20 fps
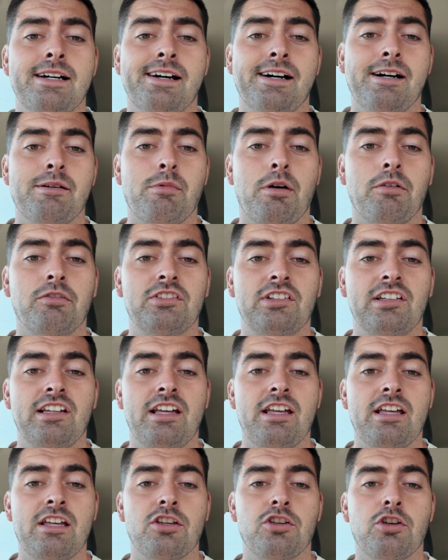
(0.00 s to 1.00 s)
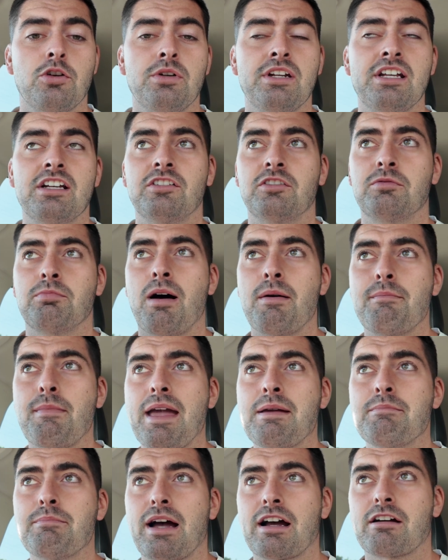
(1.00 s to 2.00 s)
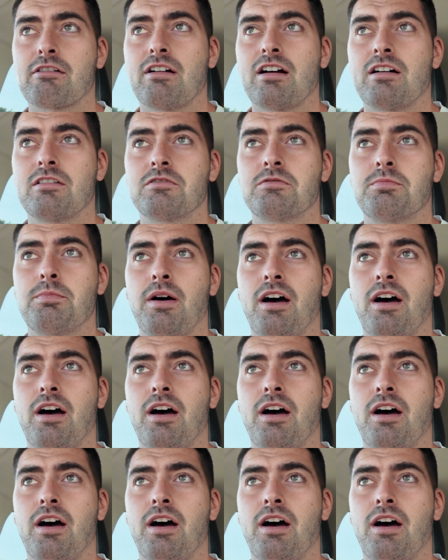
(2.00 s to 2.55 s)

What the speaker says: Obviously Union's my main background,